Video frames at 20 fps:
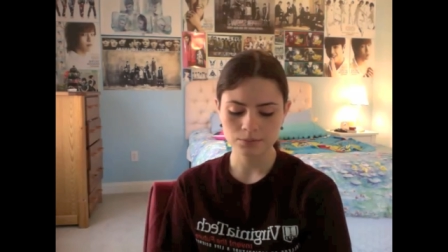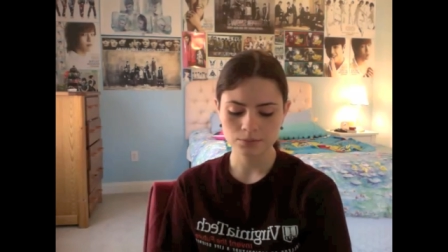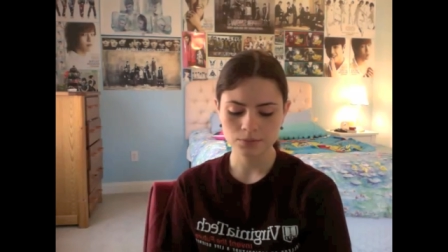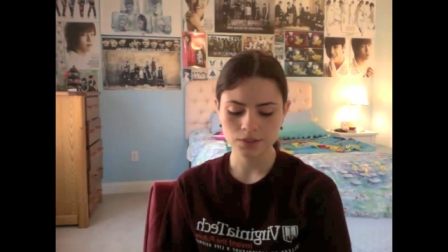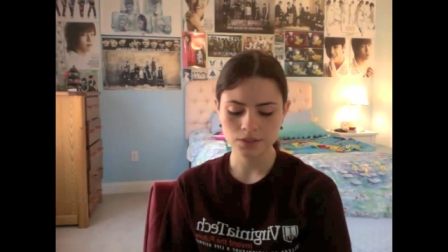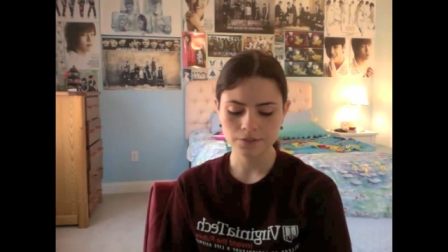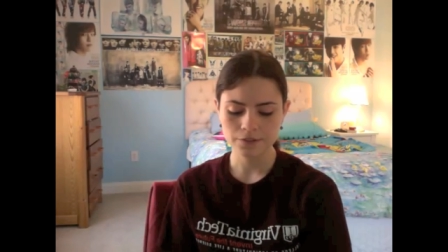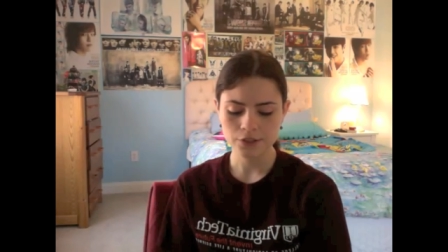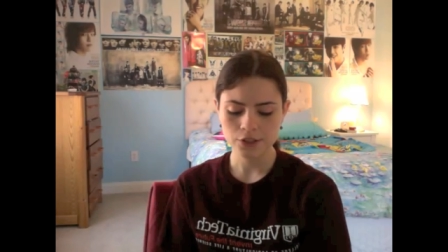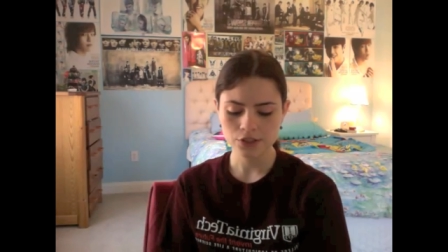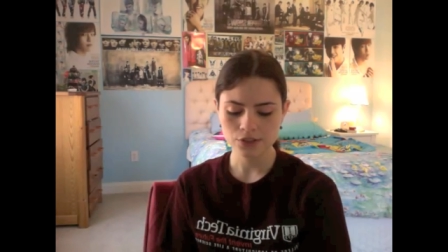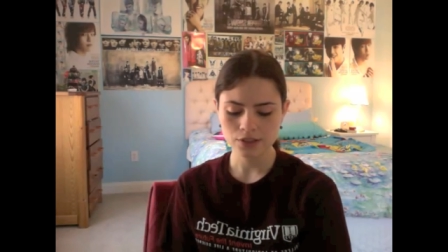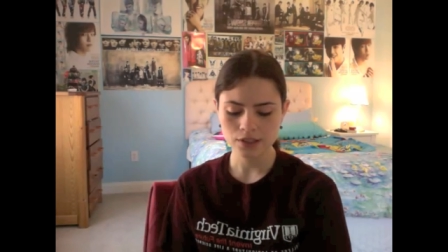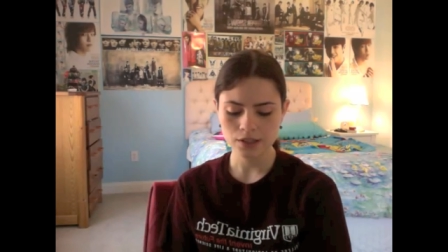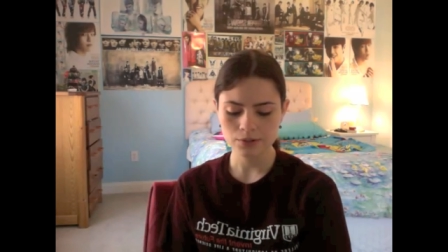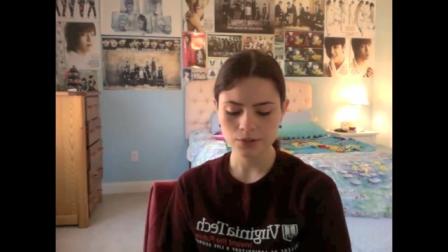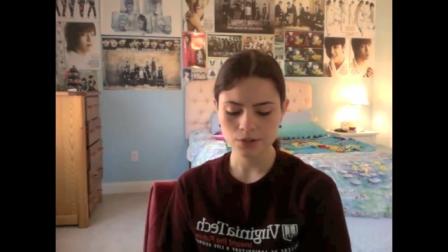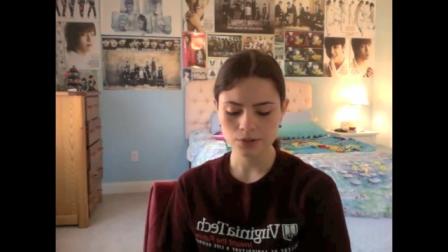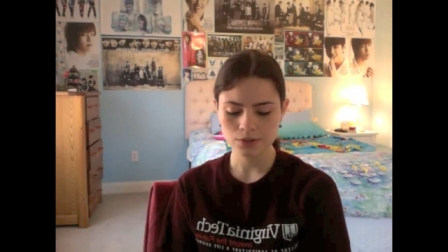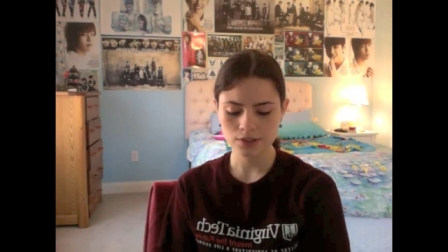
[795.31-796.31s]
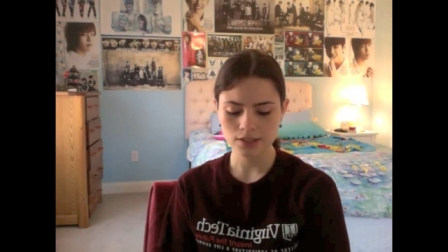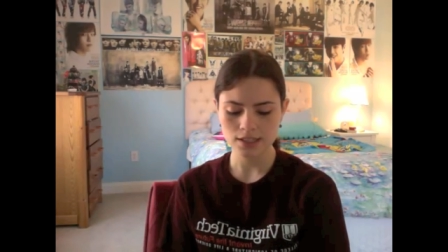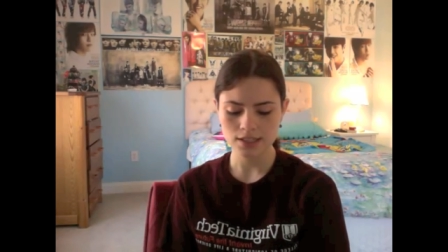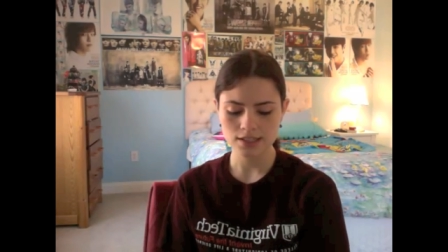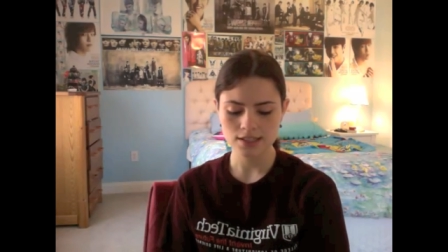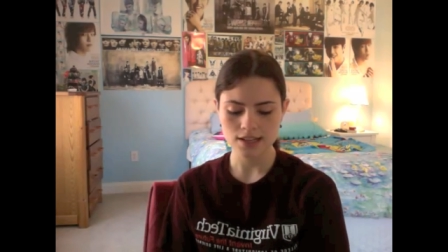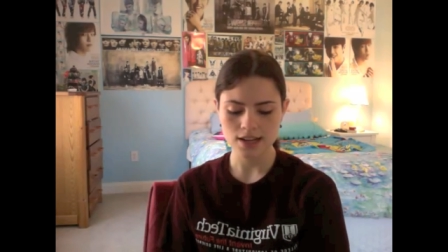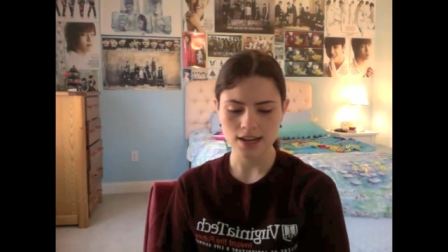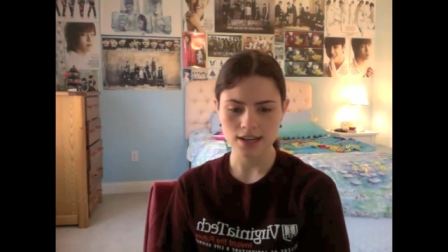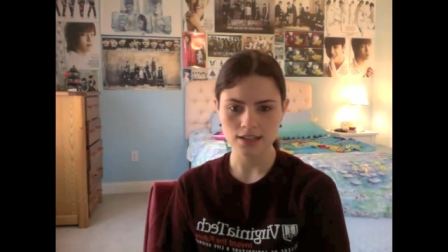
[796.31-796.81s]
The first one that was
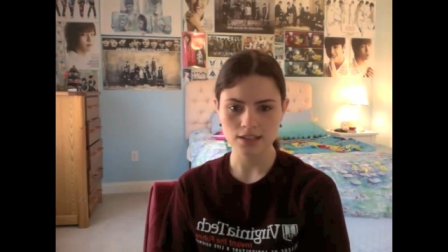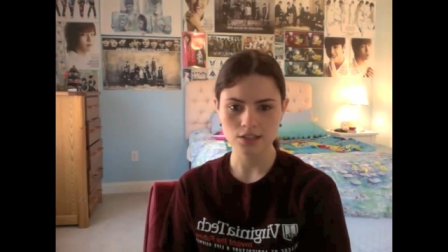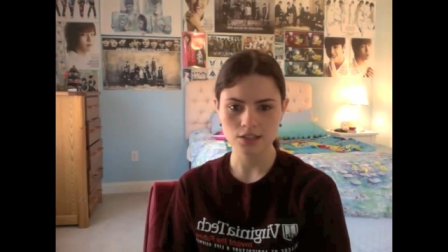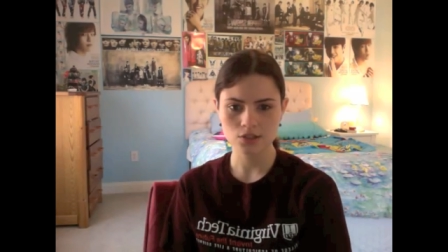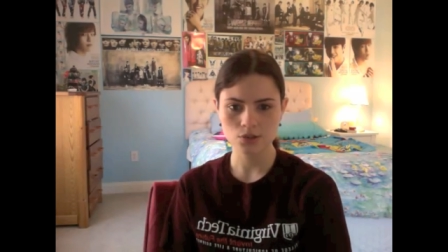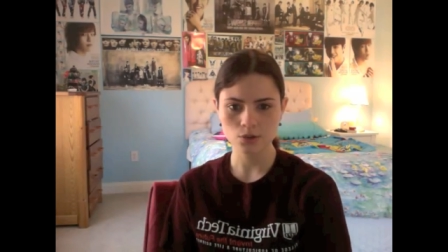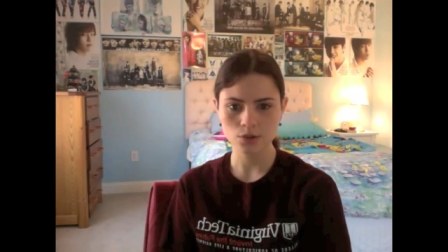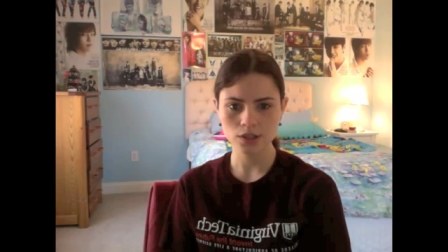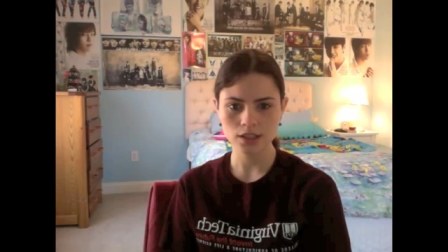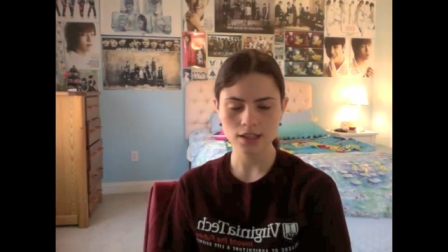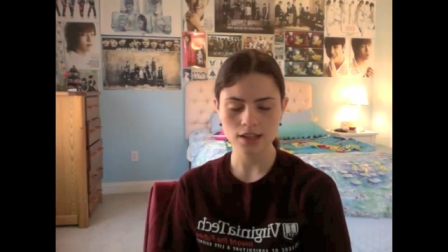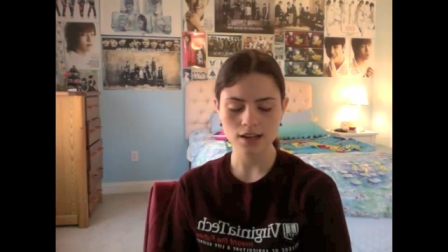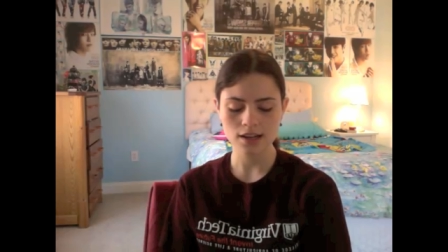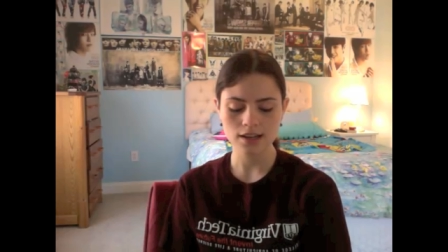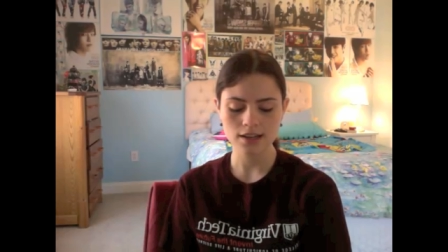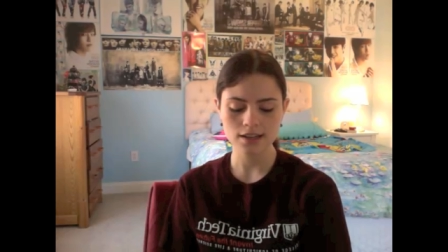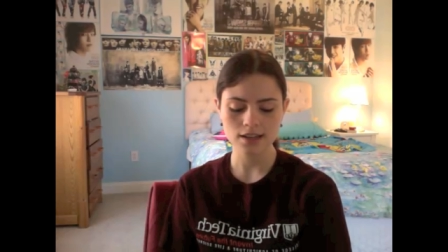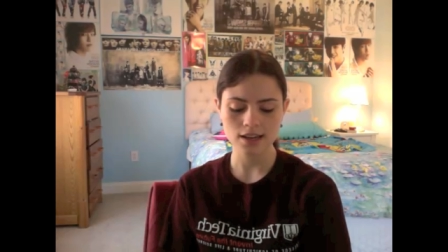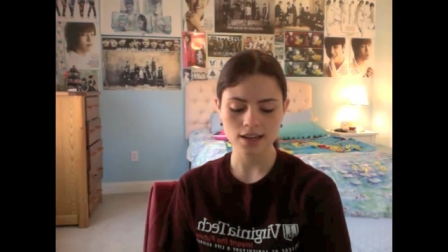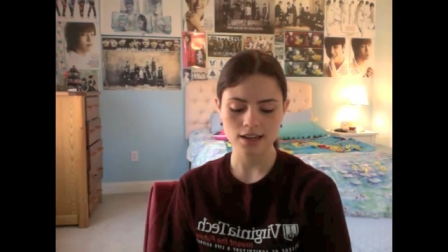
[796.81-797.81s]
released had a storyline,